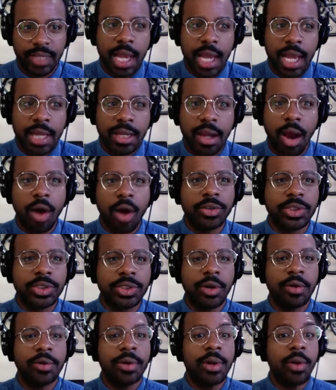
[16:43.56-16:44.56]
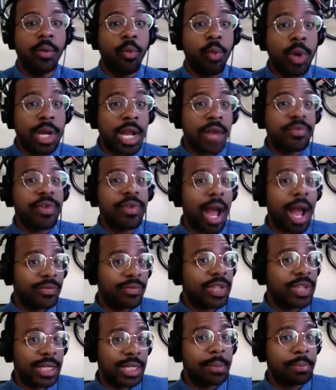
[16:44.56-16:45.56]
And also, whatever
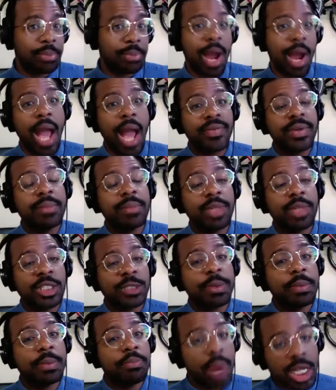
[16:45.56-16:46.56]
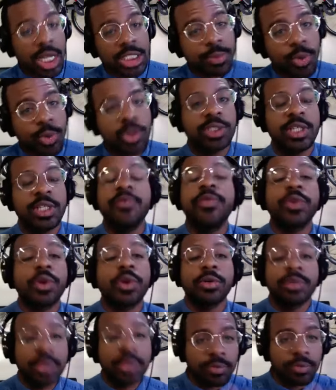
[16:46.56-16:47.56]
I've done in private must be much more
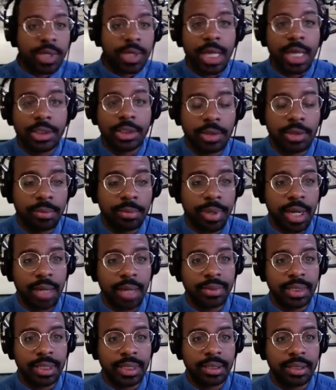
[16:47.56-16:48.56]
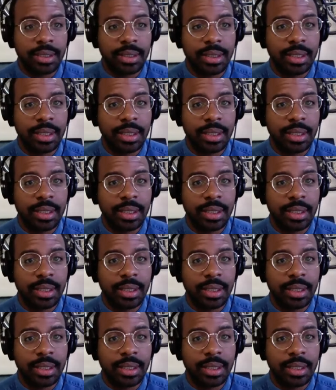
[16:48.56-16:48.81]
difficult than what I do in public.